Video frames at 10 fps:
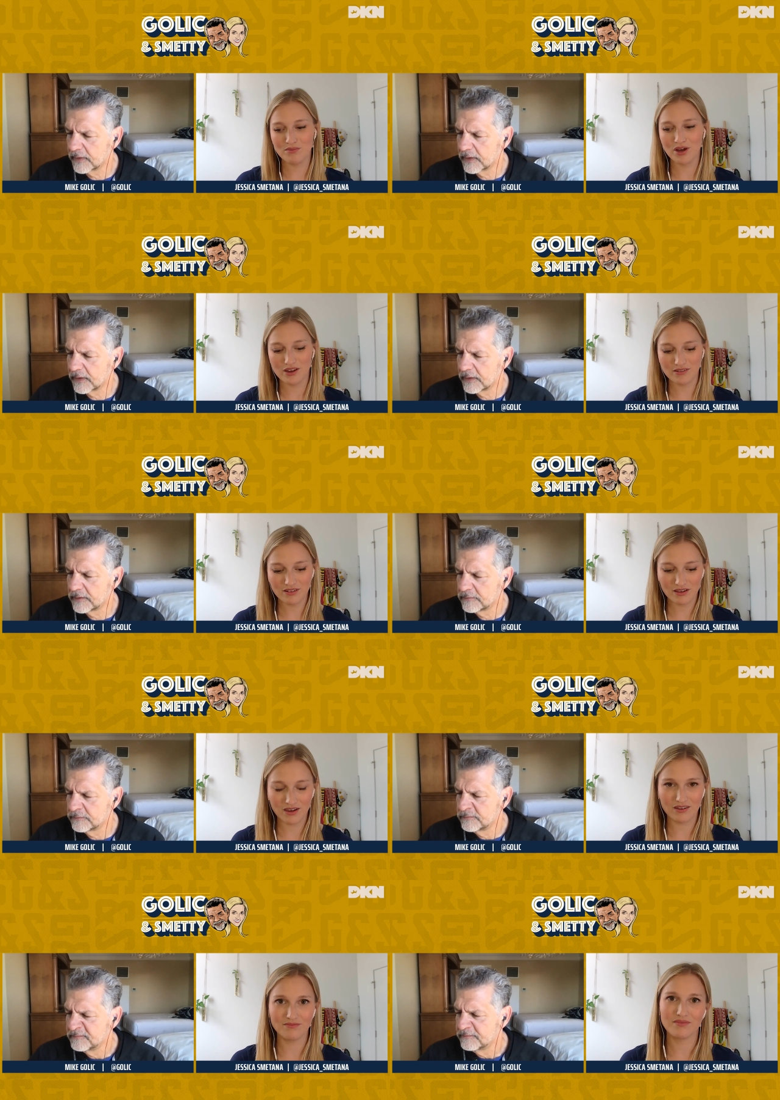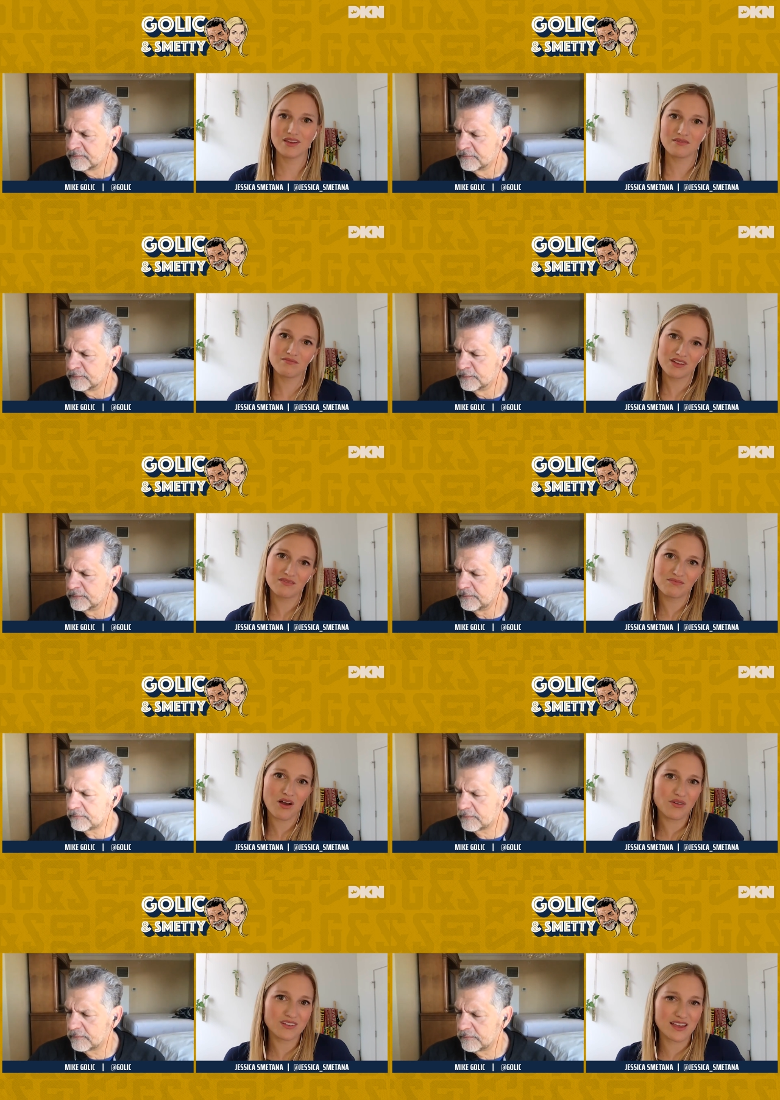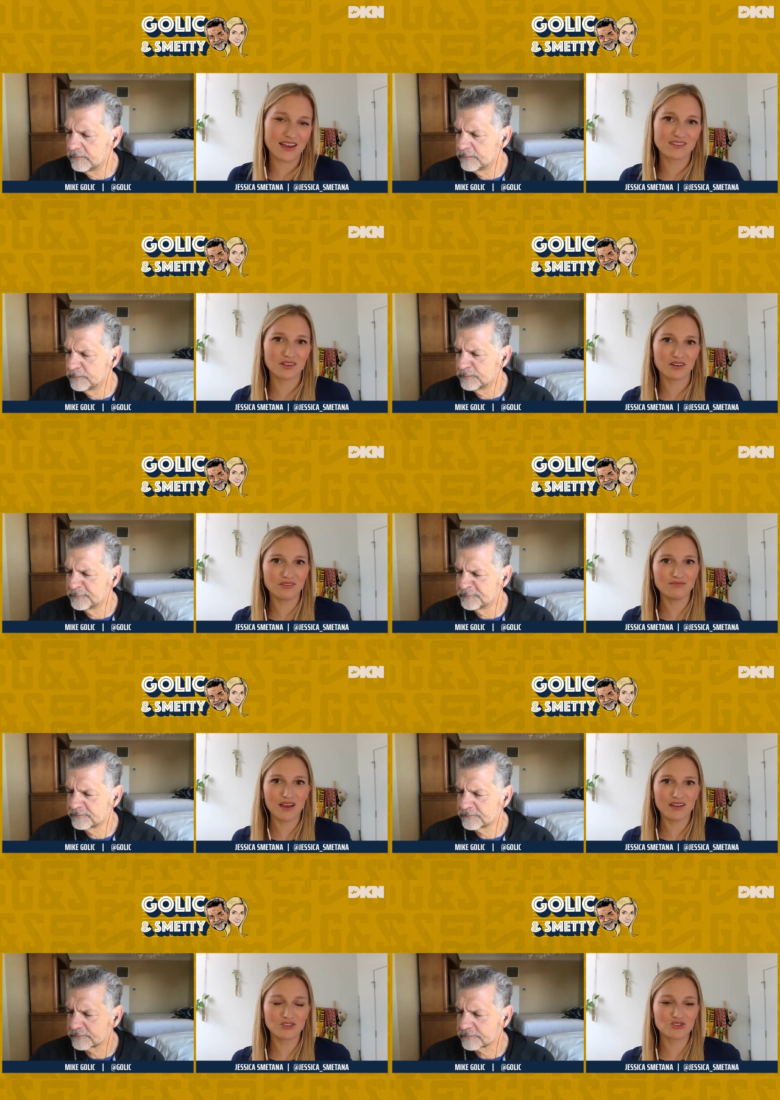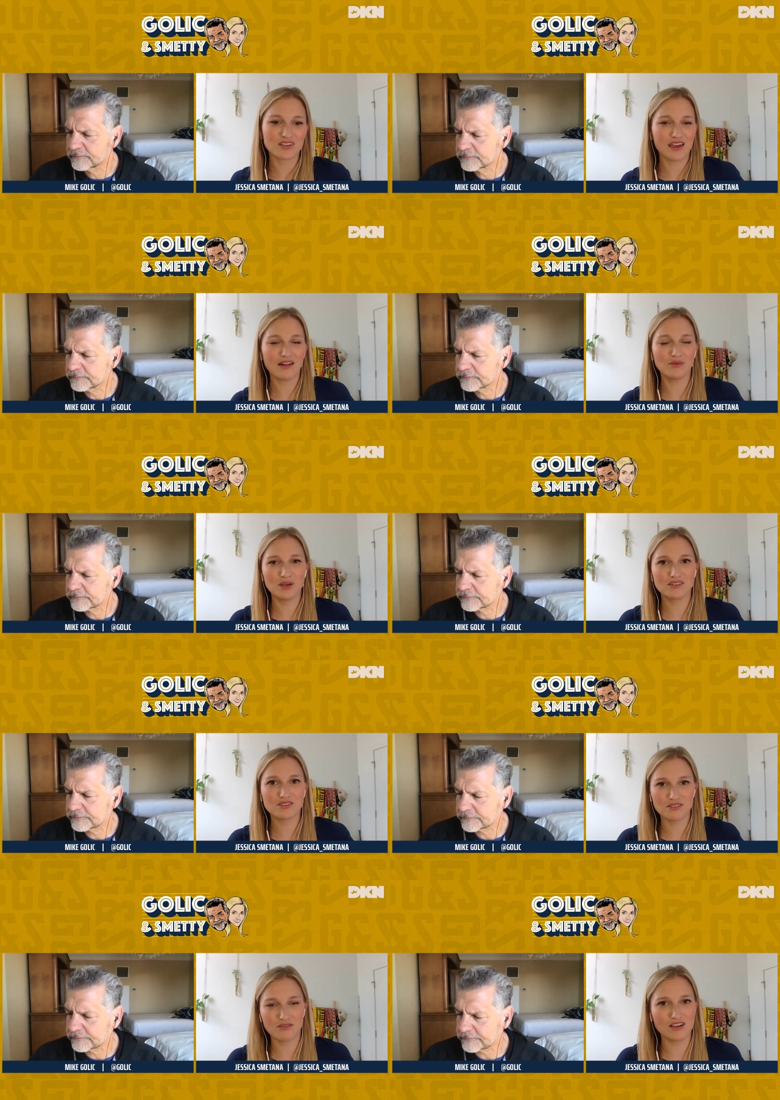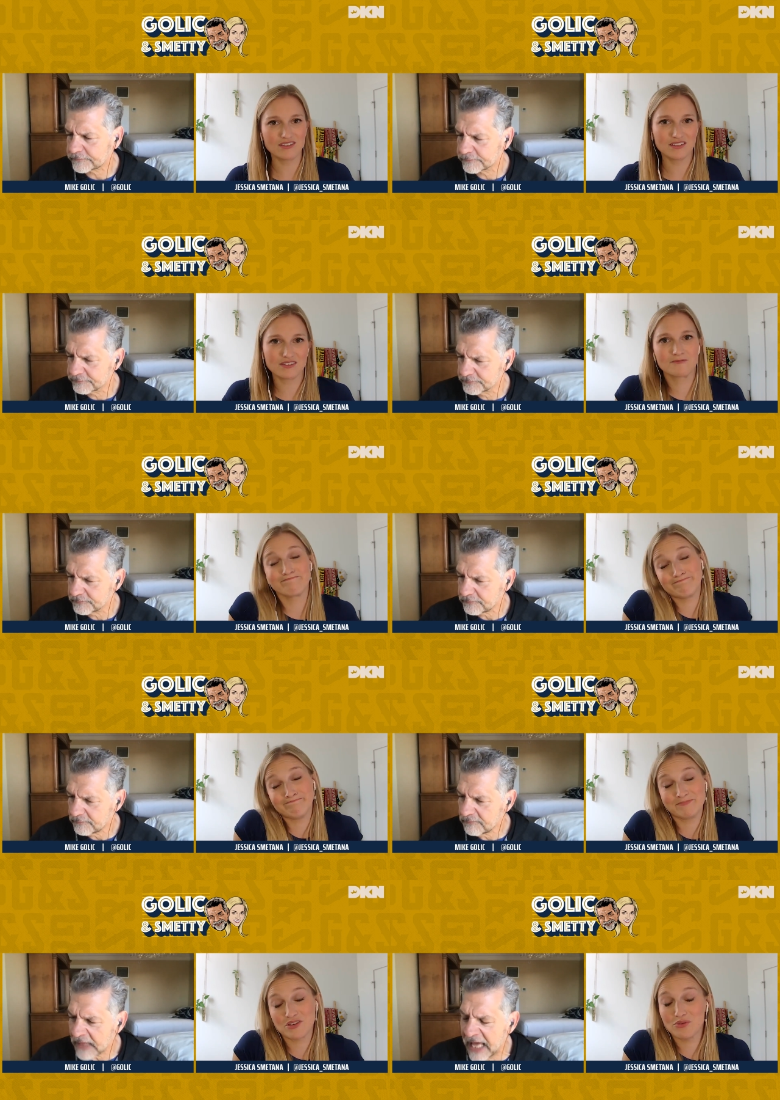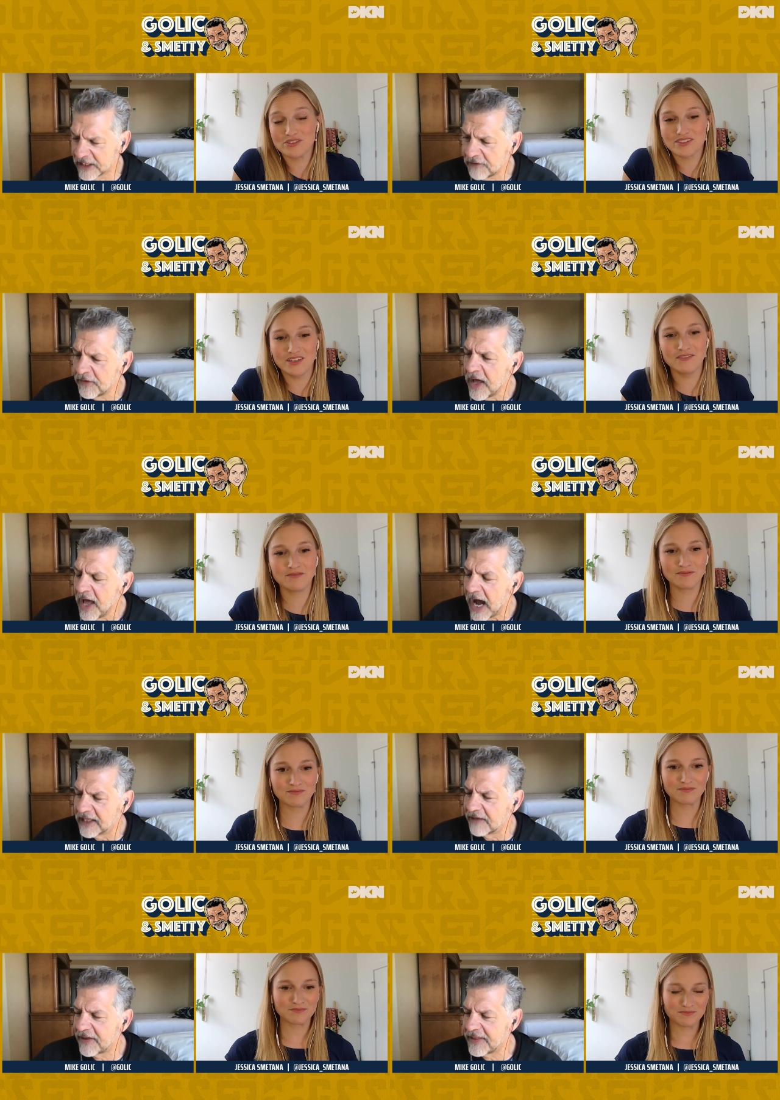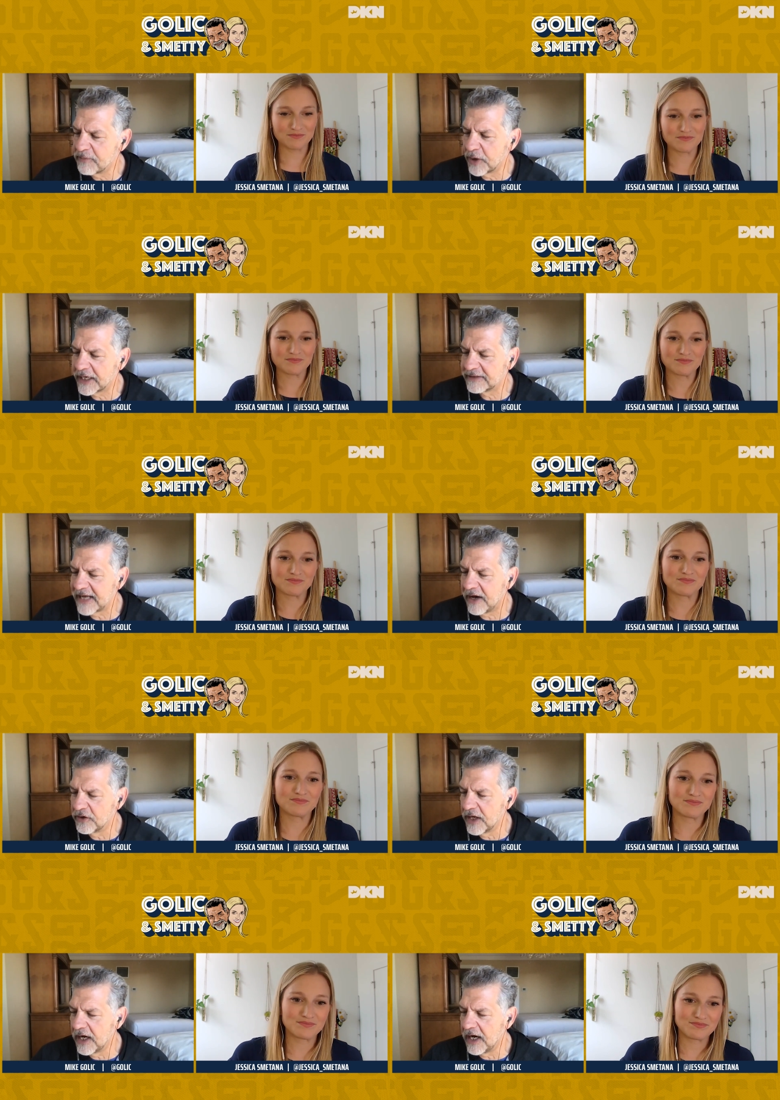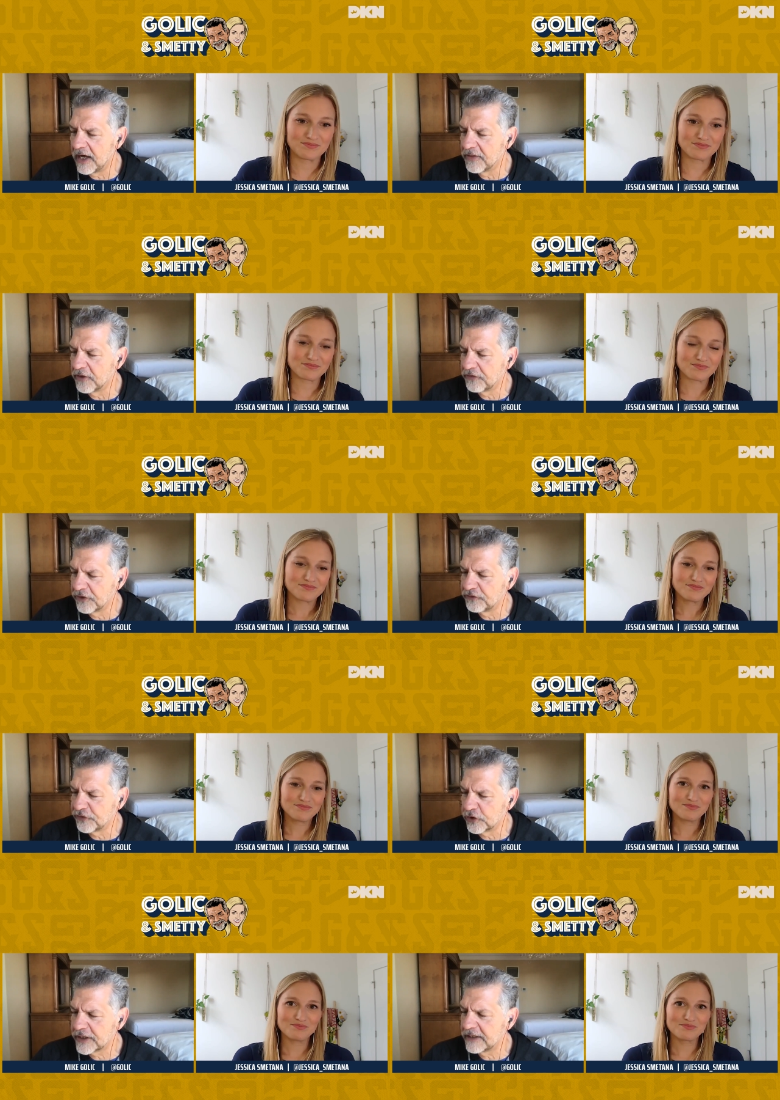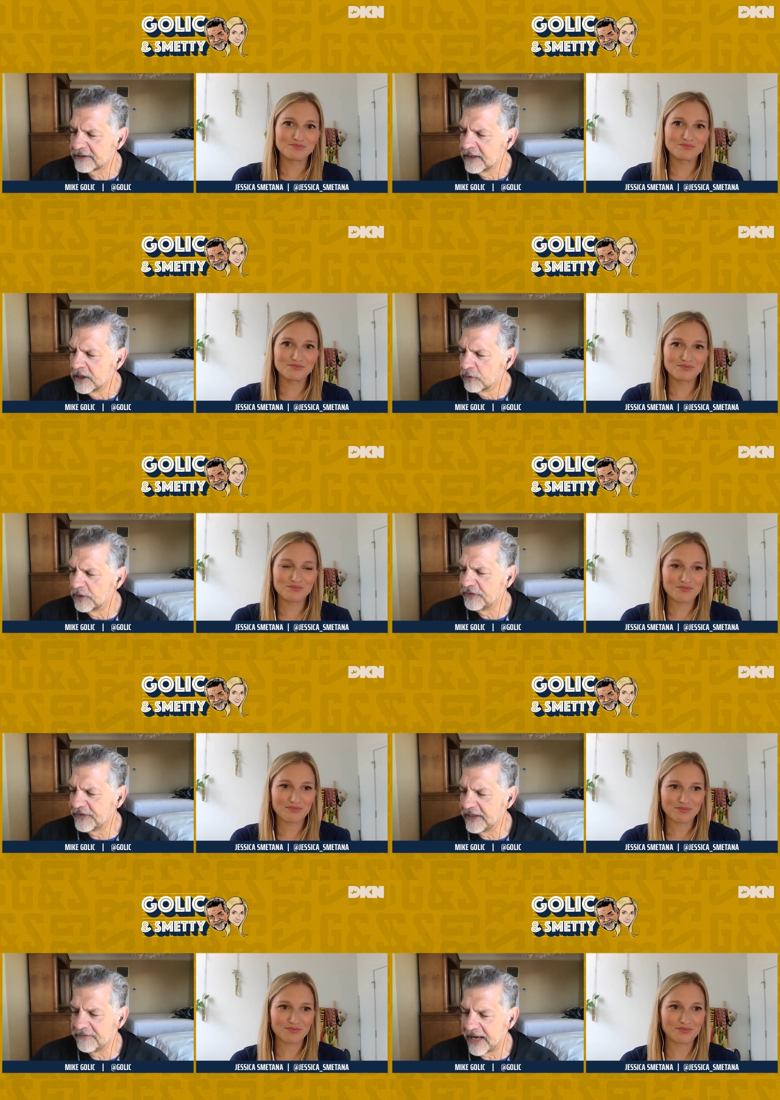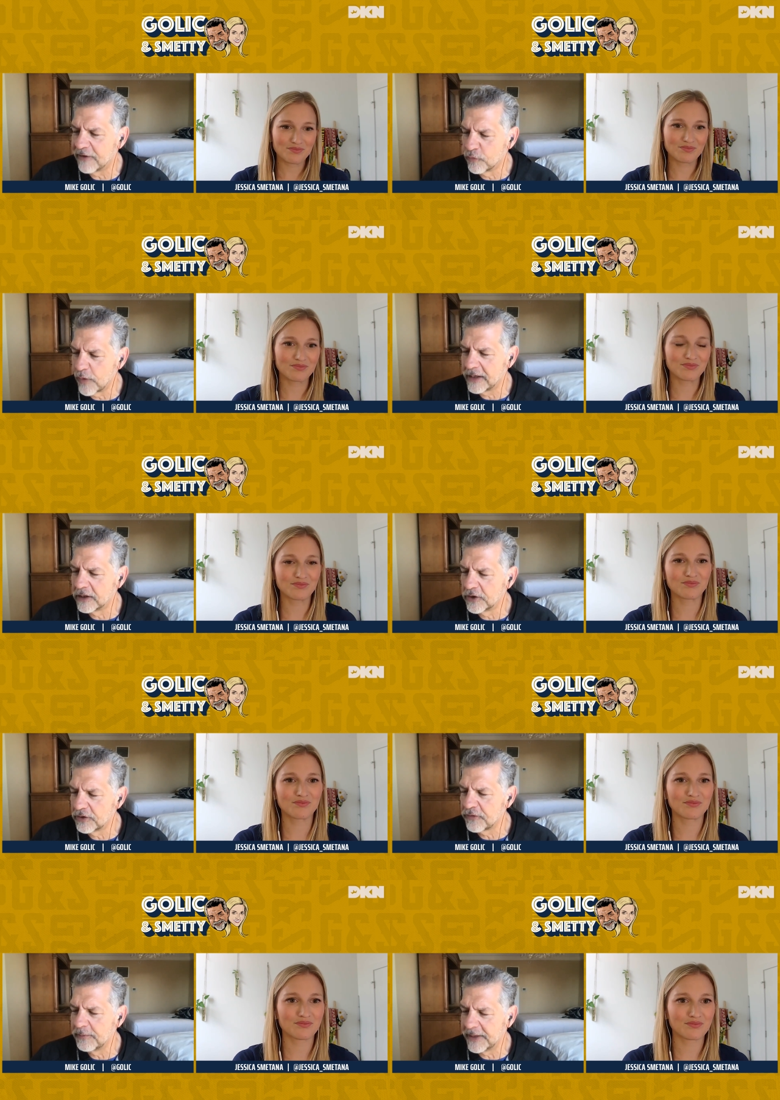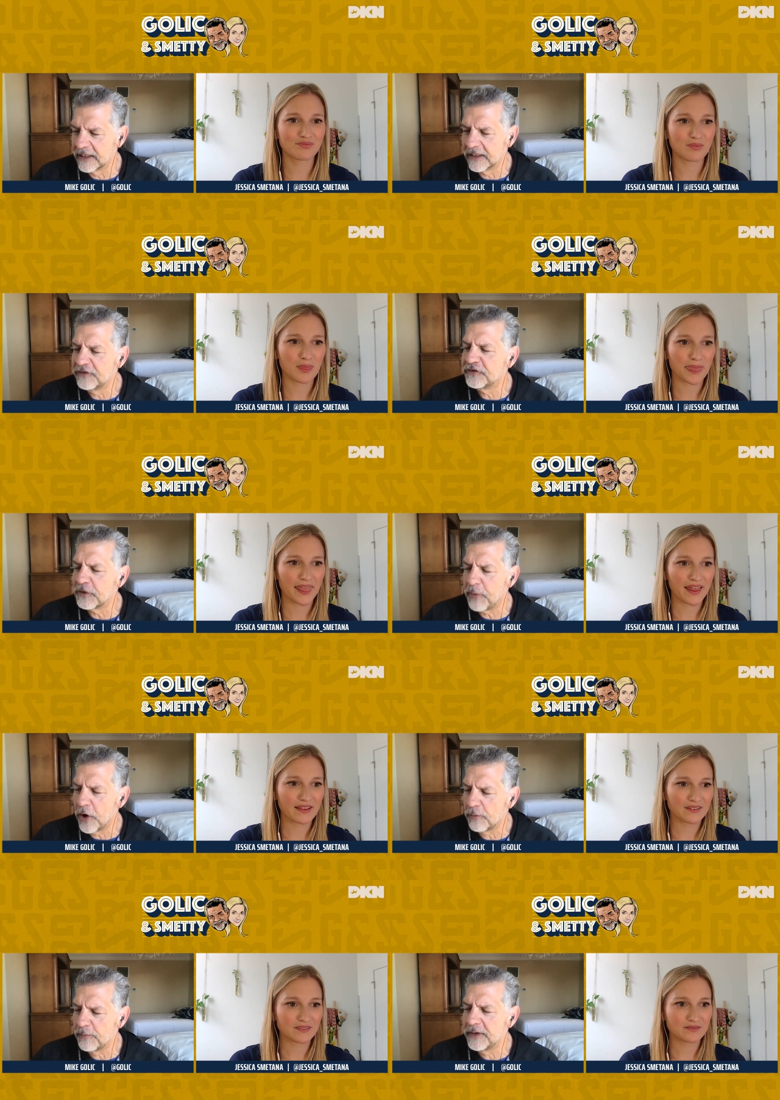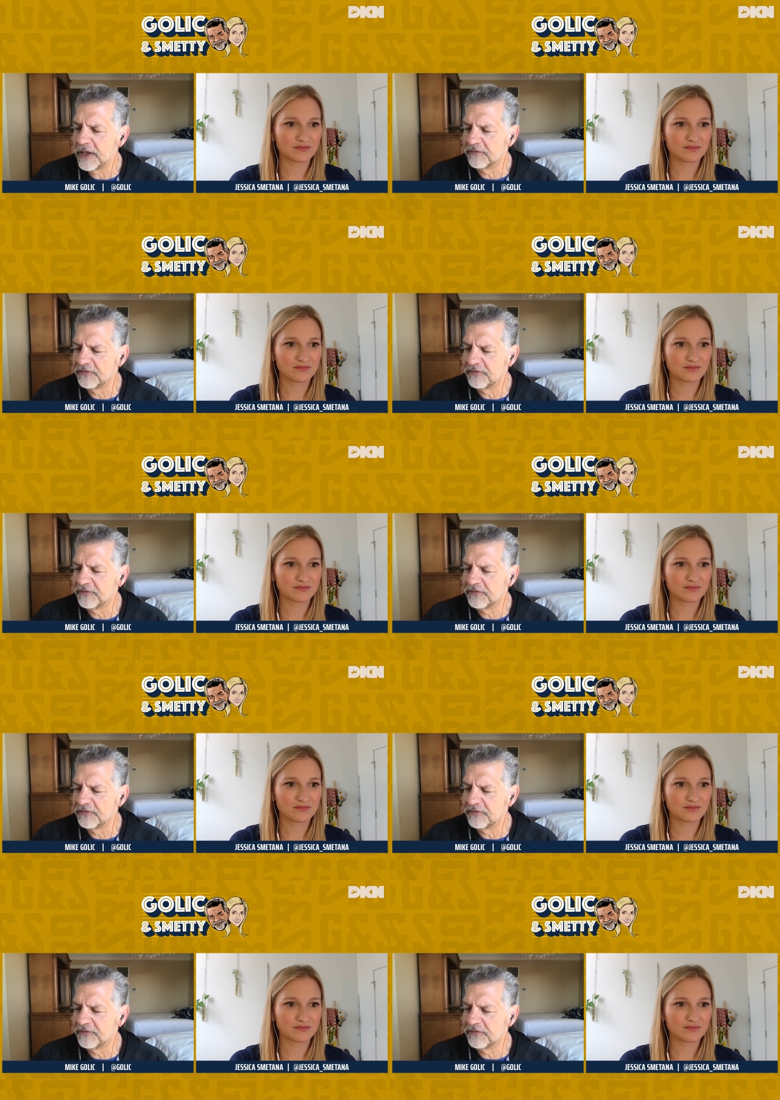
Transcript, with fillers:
Speaker 1: But um, it, it always adds a little interesting element to the races. So we'll I see. love
Speaker 2: I love how they break it down. Uh, the the circuit received a red alert from Italy's Department of